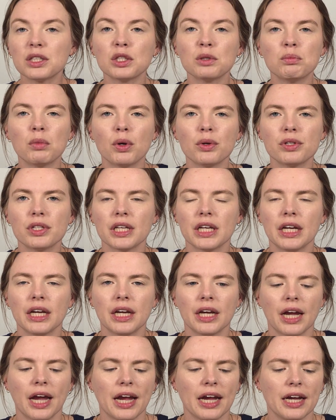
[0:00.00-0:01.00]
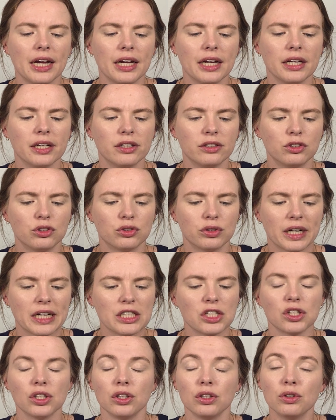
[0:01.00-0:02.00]
is mostly a
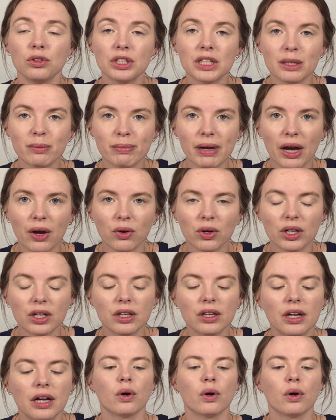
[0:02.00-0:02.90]
translucent powder.